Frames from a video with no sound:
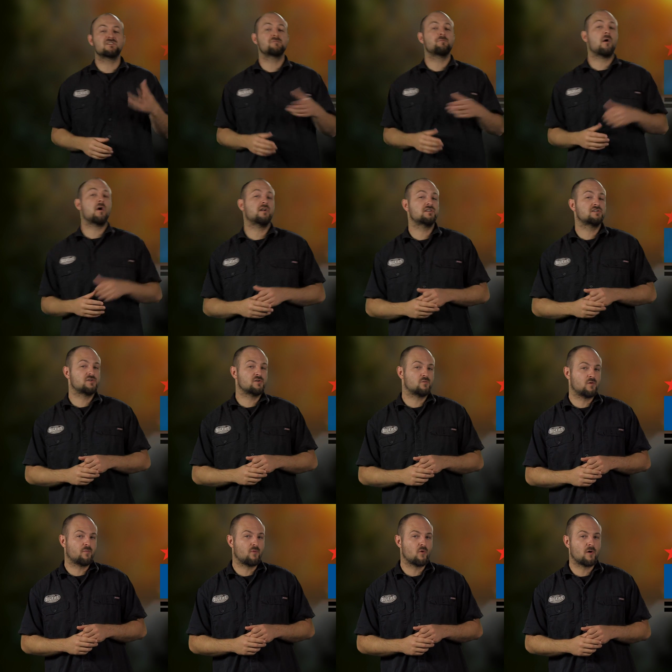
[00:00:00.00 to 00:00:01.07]
responded to the
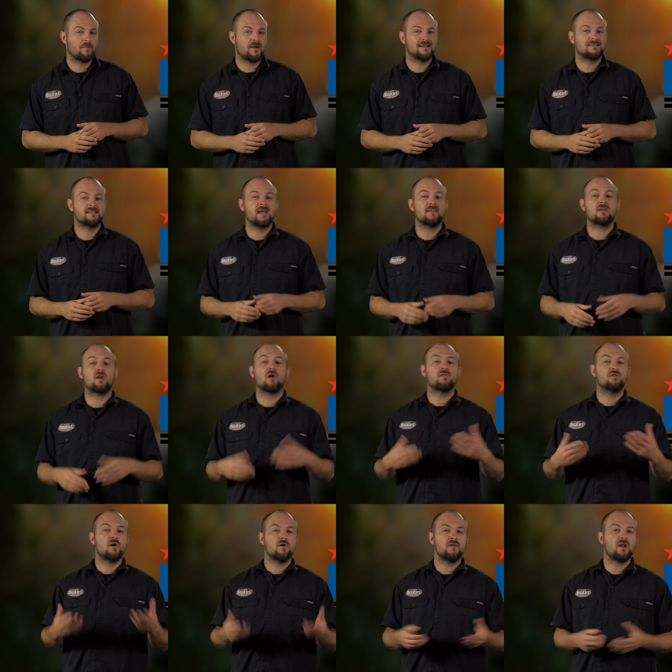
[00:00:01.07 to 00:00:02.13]
report by saying that
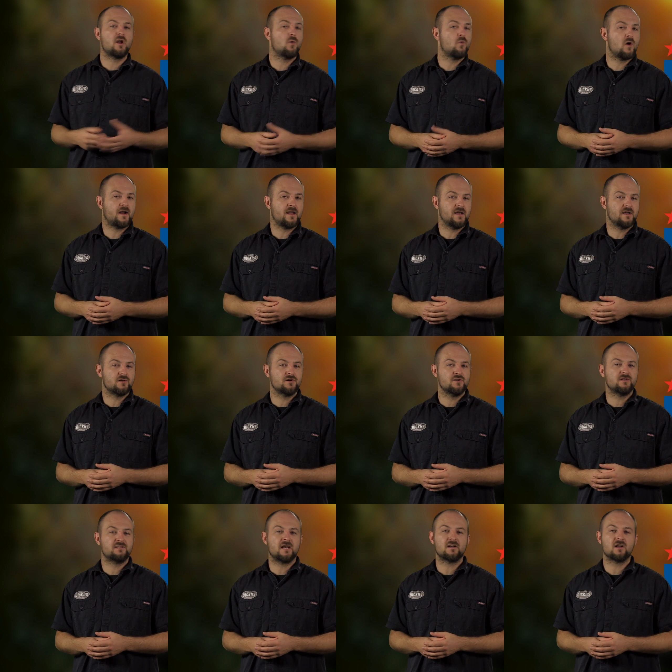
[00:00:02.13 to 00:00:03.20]
although they don't want to hinder
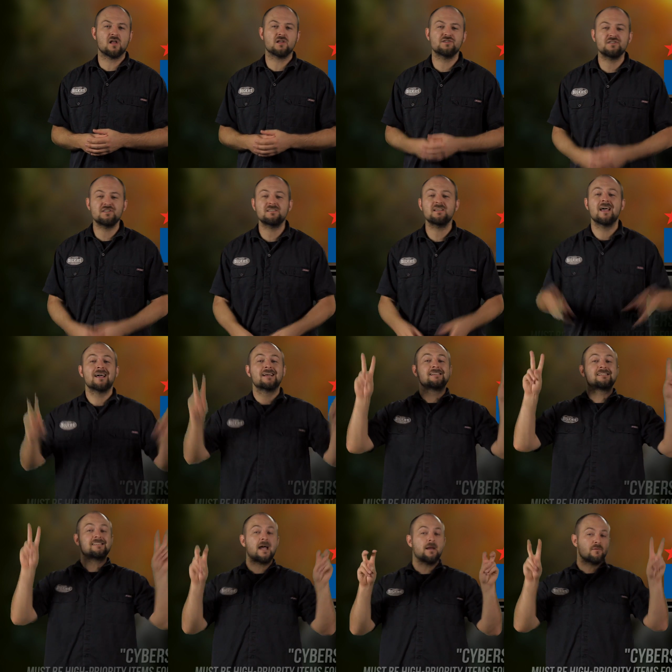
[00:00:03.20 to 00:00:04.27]
new technologies,
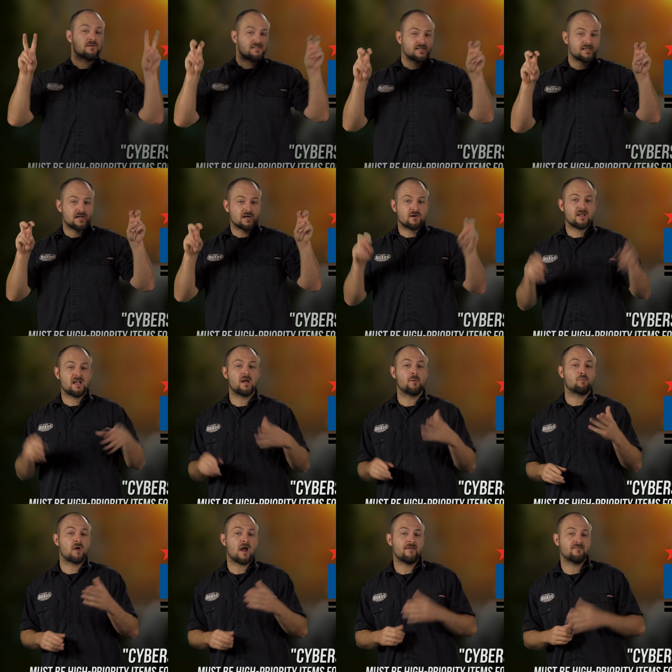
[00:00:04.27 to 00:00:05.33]
cybersecurity and
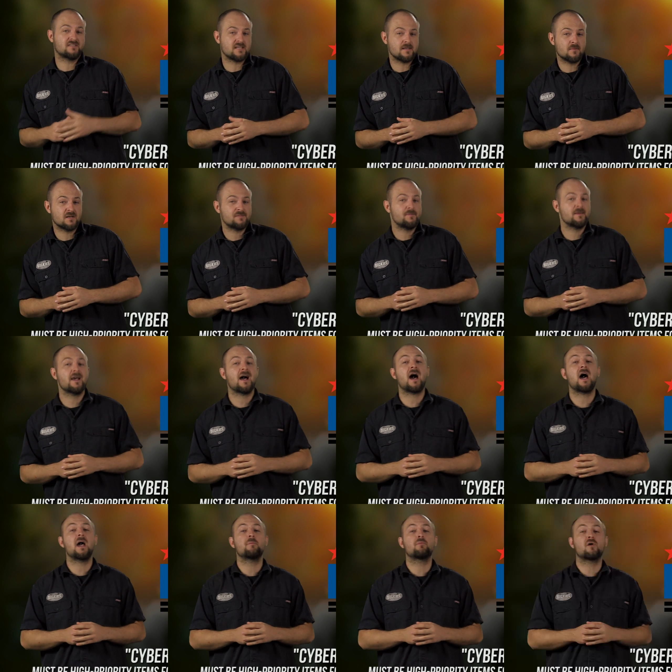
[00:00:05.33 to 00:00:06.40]
privacy must be a
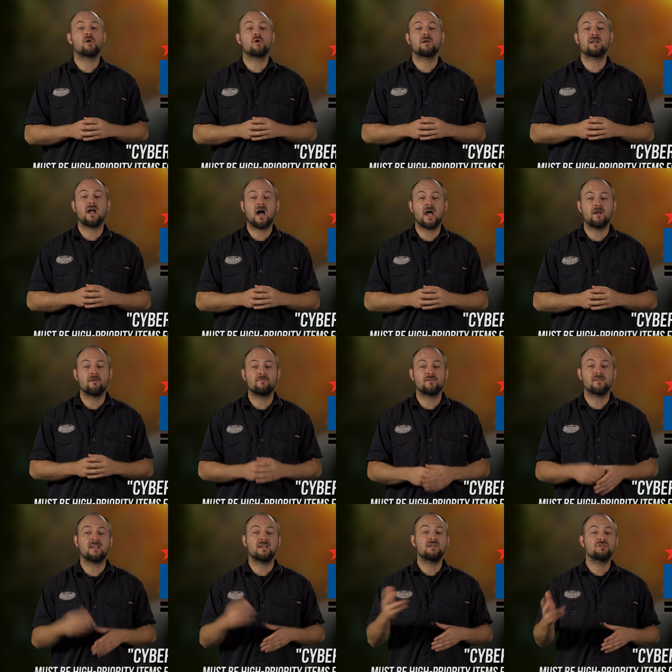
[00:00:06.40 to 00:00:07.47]
high priority item for
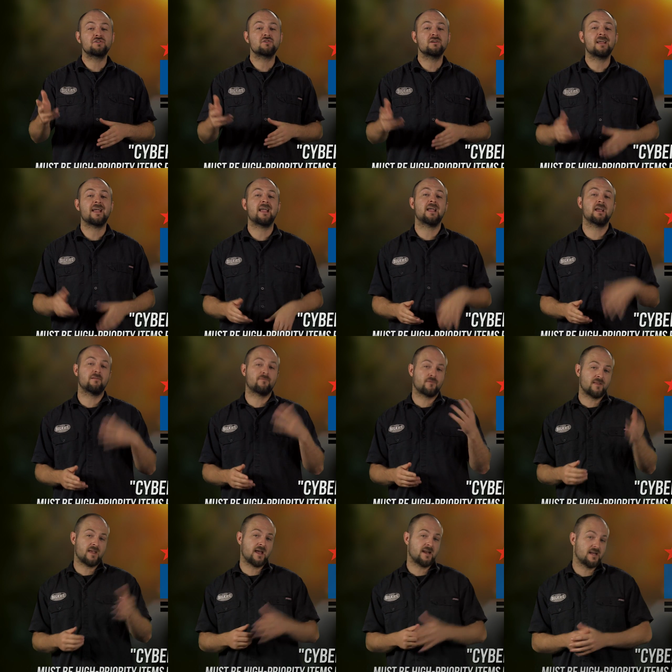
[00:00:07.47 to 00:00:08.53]
the industry and
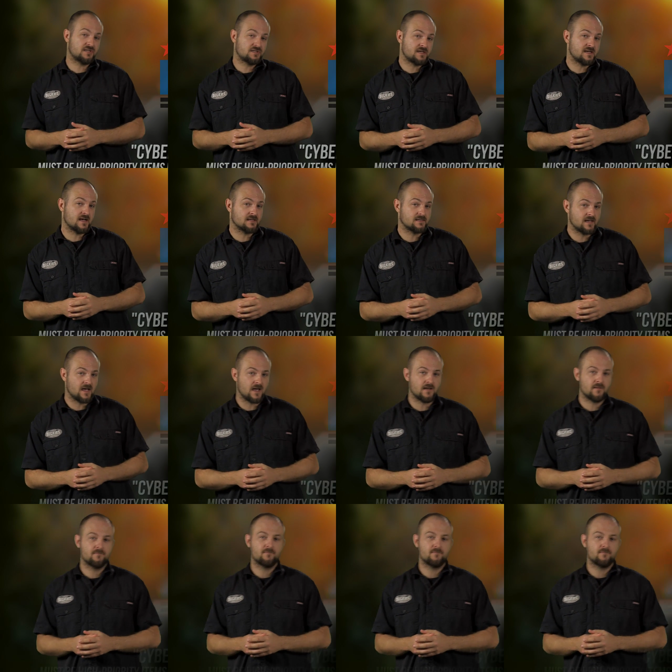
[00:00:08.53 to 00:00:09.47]
for the NHTSA.